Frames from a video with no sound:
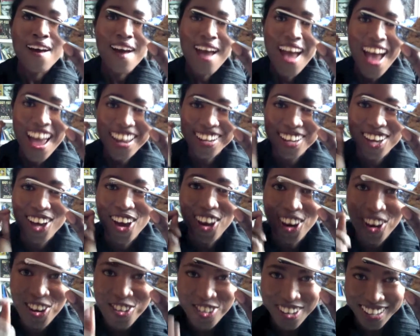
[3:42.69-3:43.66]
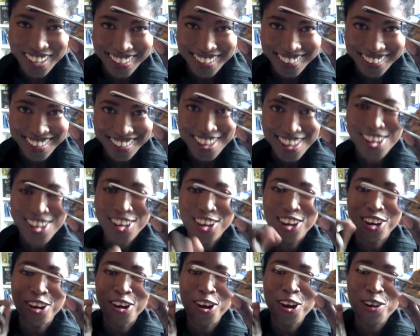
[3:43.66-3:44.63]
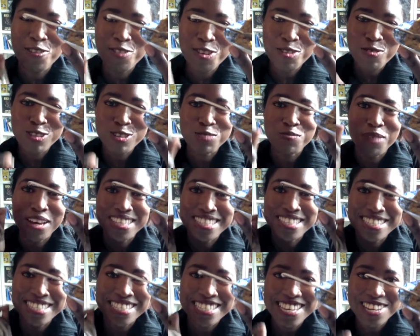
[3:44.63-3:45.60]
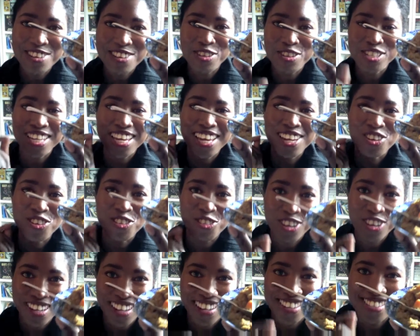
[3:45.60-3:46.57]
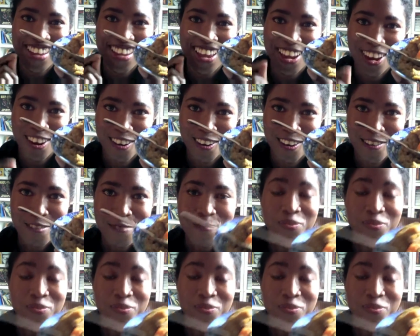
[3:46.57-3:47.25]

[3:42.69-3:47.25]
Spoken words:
and curry. Curry was my secret ingredient here.